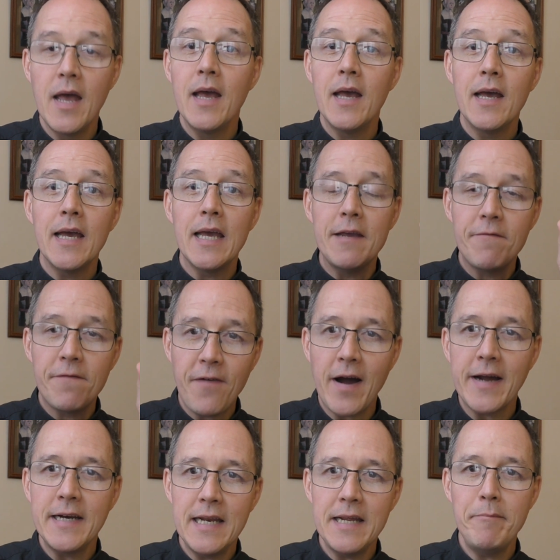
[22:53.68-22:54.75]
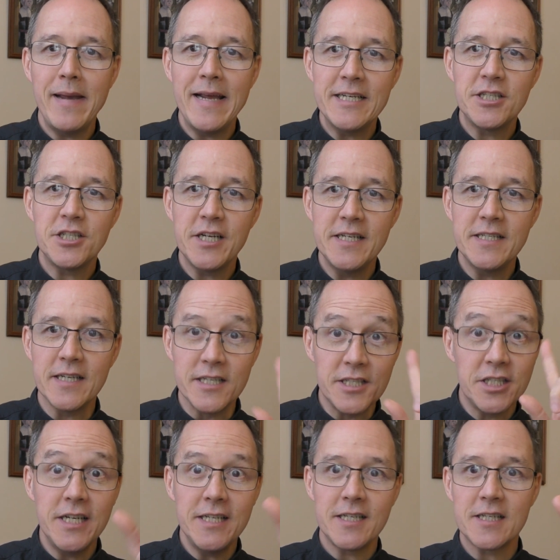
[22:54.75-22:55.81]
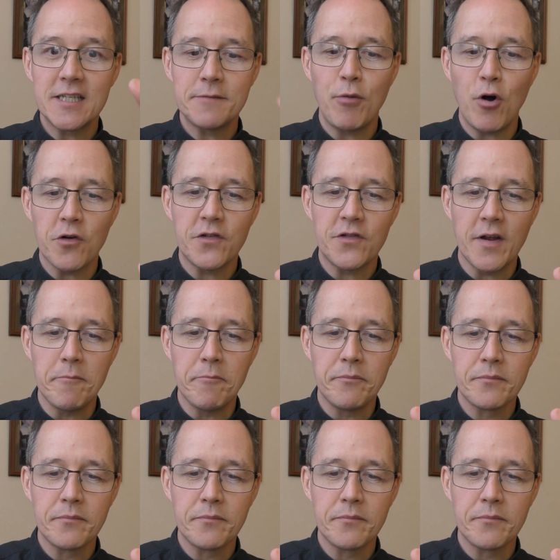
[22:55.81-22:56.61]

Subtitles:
he finally meets Jesus. Jesus spots him.